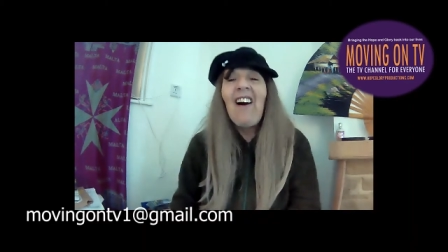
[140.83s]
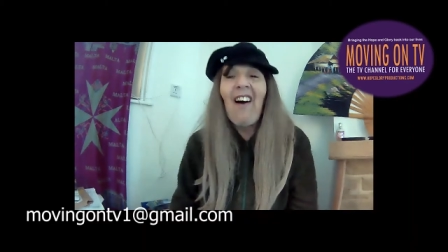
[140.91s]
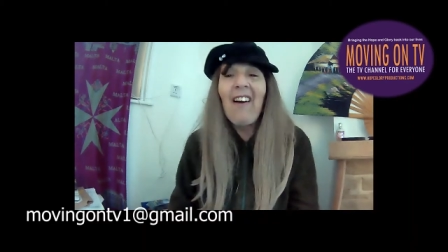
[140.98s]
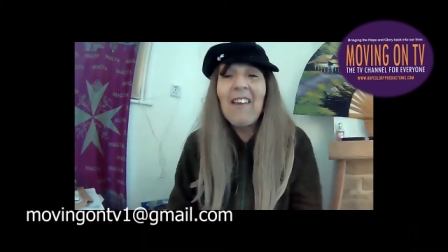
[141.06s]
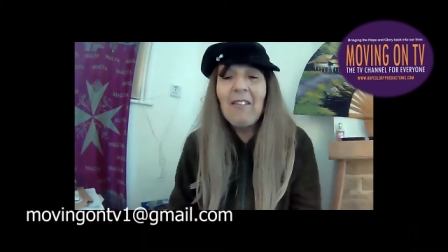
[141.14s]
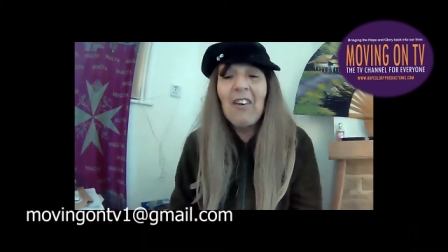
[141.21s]

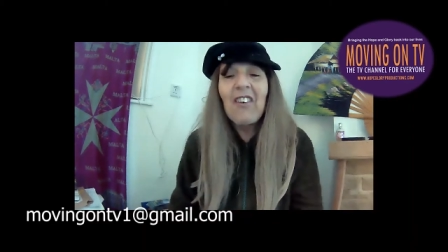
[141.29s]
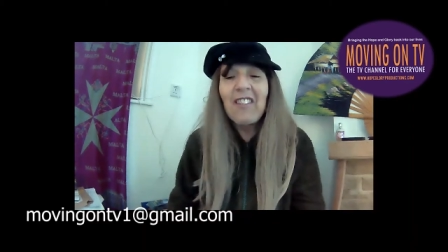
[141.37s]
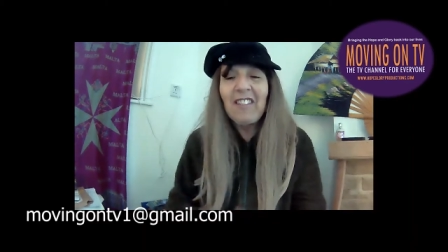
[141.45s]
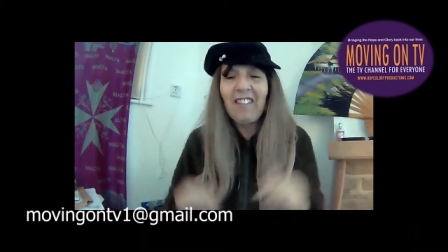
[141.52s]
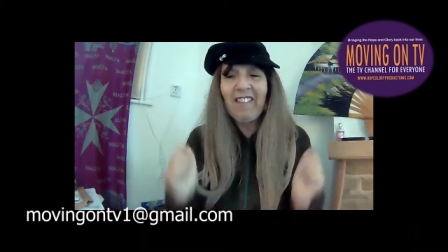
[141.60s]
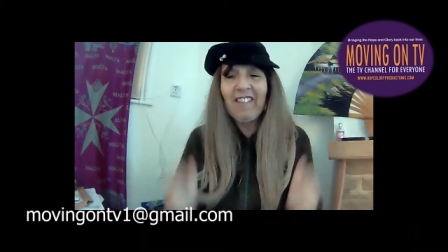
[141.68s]
I am
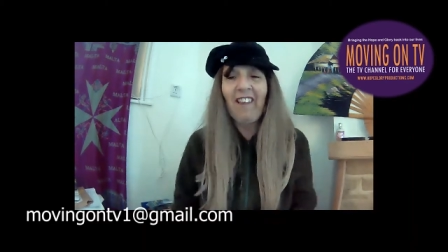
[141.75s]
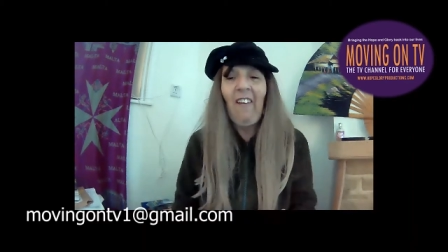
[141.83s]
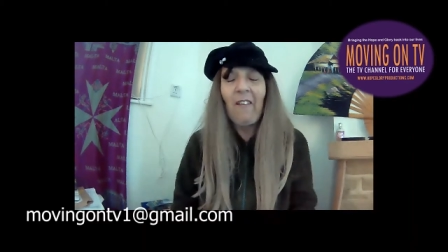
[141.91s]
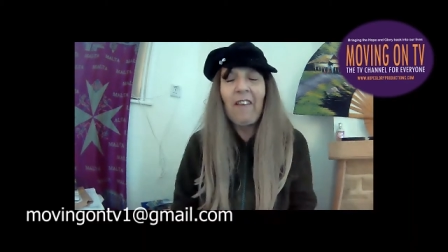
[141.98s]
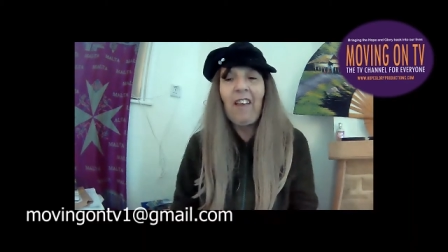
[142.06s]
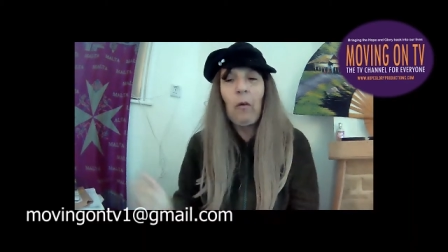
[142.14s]
going to
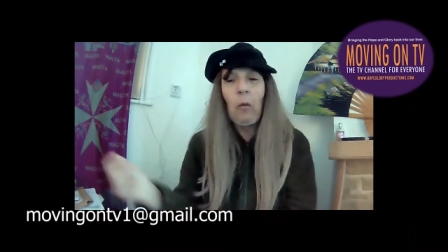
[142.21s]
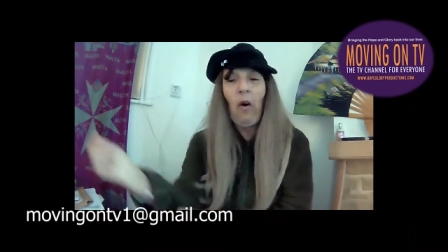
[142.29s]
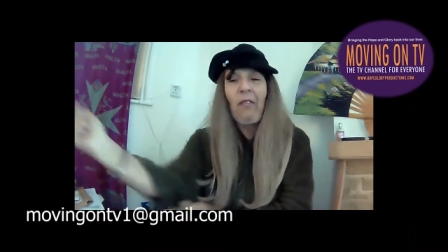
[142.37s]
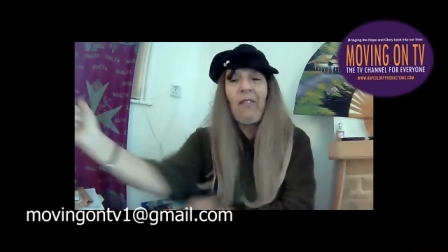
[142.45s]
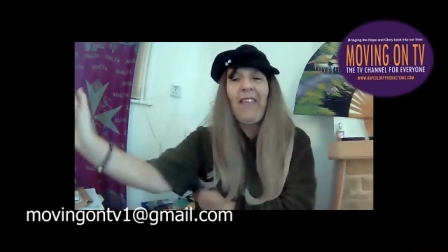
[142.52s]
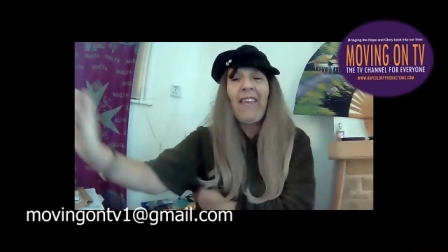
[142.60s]
show you
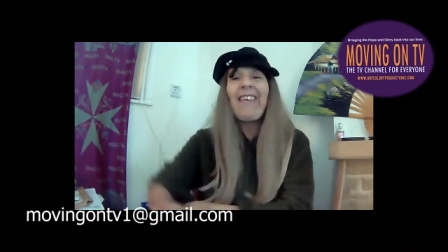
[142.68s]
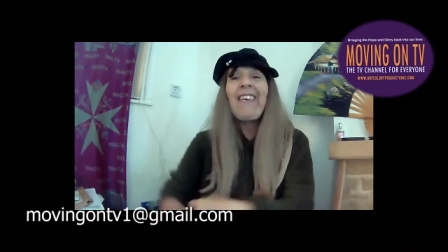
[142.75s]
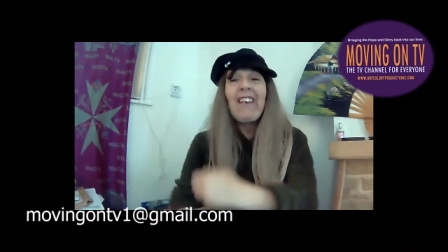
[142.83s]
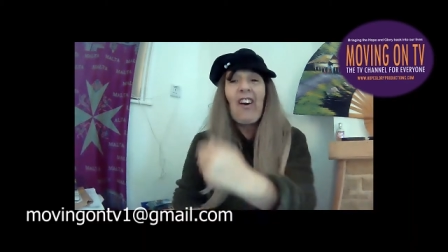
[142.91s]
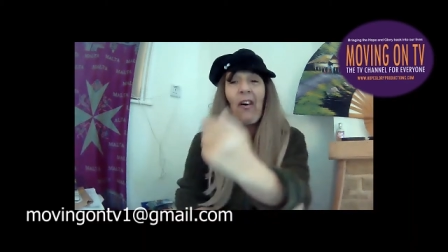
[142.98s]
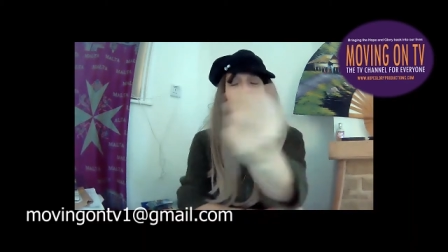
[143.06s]
what the
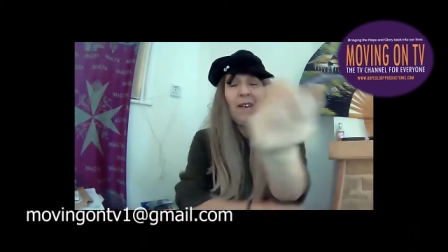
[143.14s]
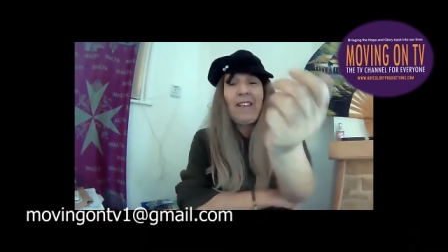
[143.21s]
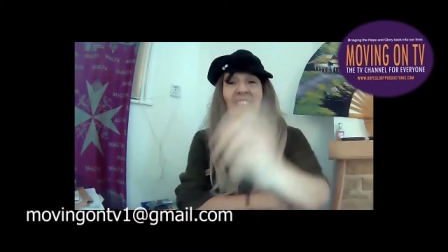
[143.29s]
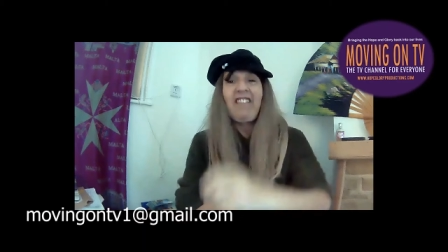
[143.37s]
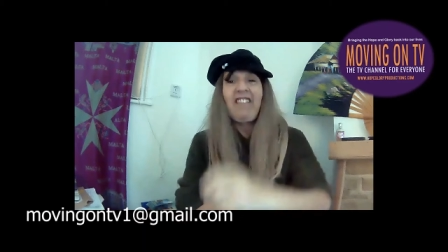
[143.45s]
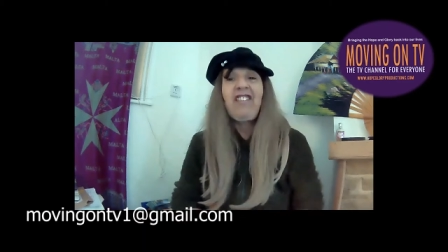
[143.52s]
ego
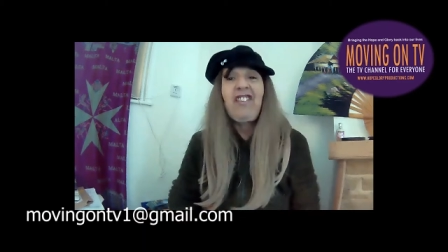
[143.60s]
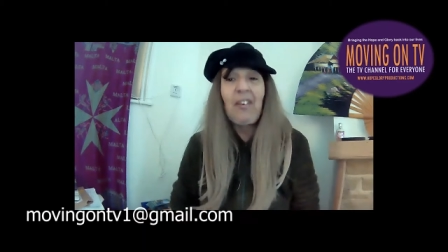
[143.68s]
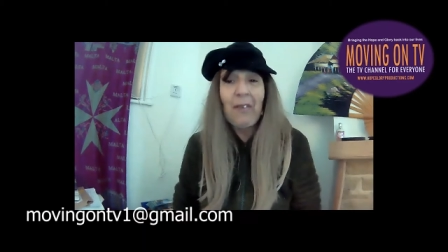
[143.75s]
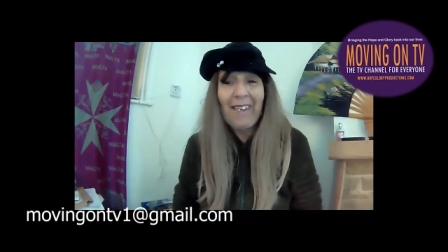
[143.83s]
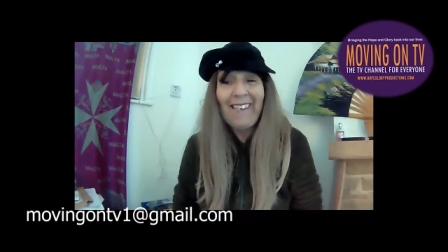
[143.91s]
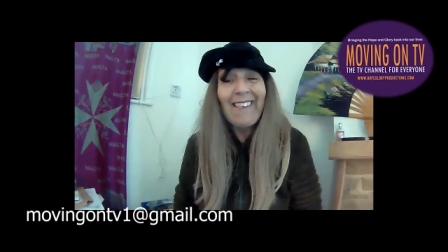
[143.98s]
is
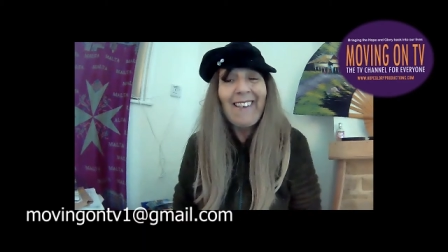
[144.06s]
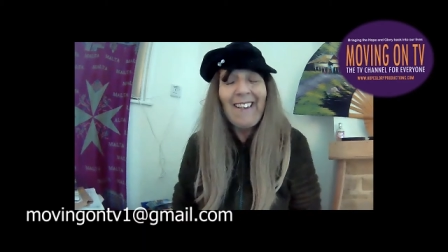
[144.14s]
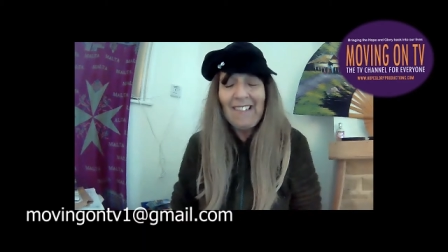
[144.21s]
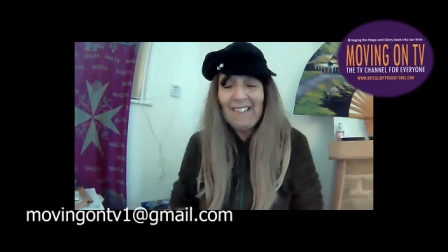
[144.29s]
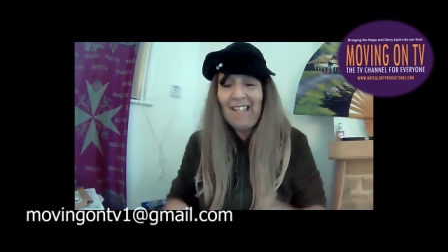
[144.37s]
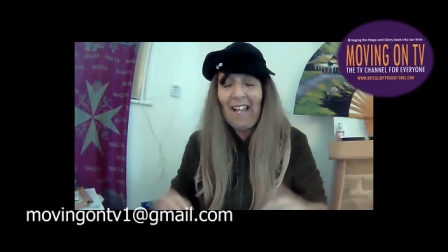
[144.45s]
doing
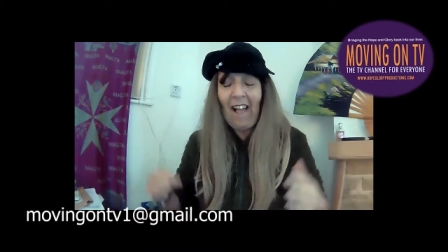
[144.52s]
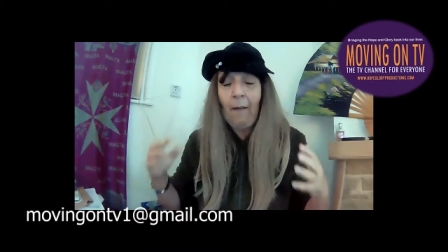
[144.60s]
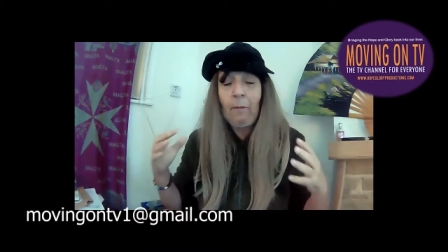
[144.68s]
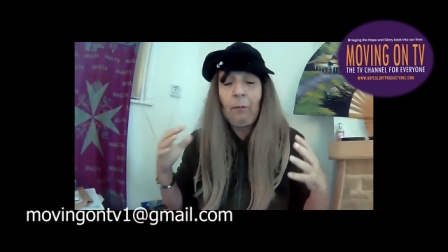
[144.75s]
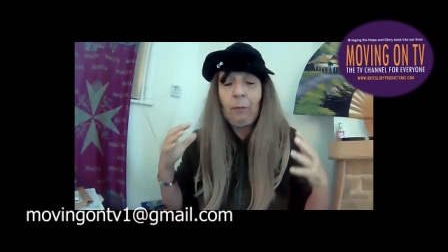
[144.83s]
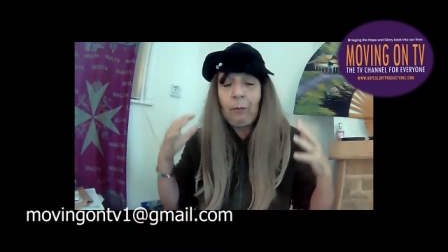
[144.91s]

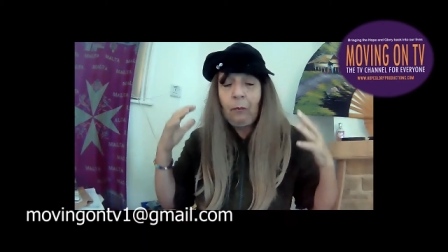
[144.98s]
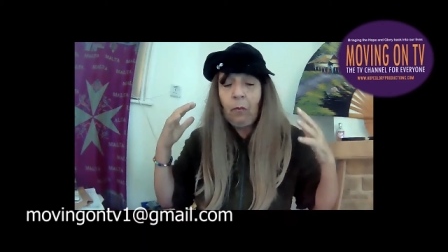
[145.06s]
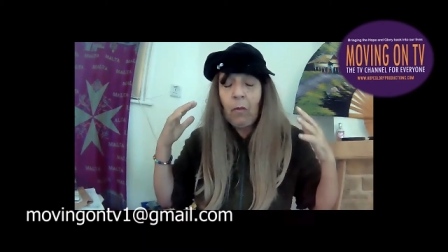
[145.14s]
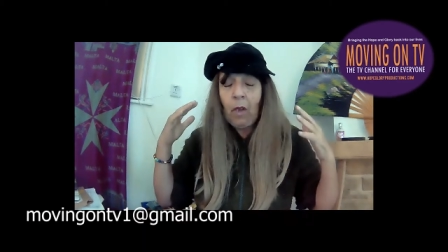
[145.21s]
and